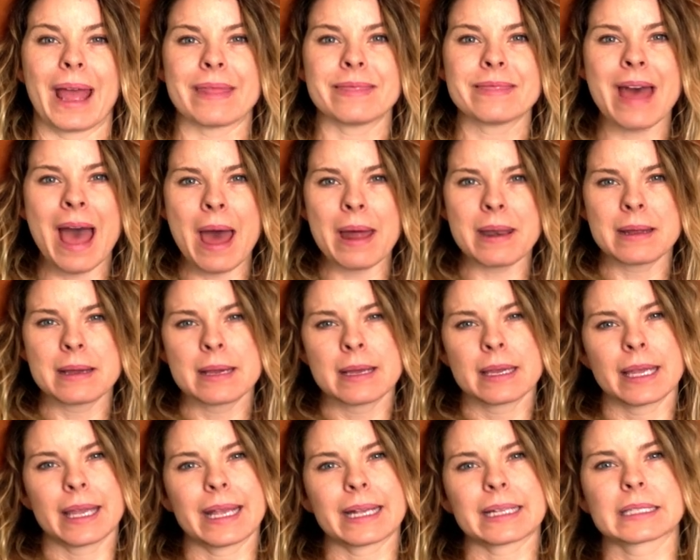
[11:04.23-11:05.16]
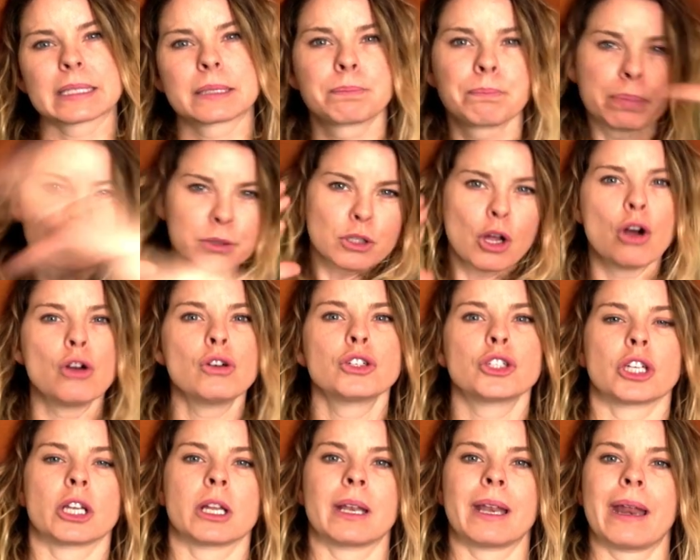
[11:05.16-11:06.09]
And that
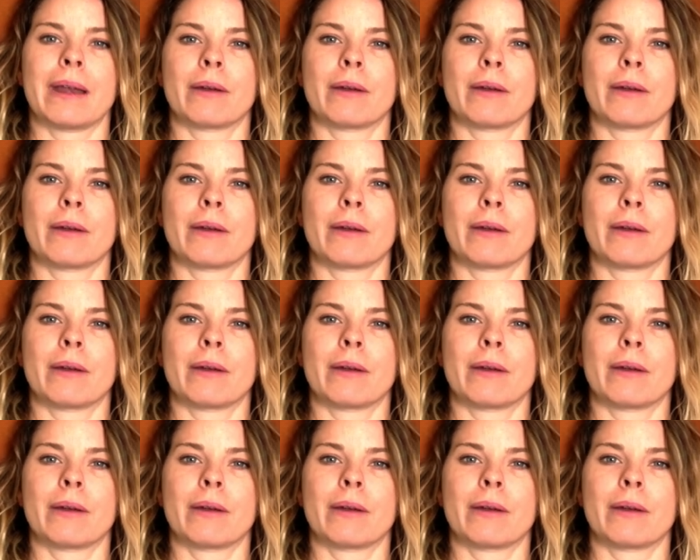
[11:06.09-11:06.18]
explosion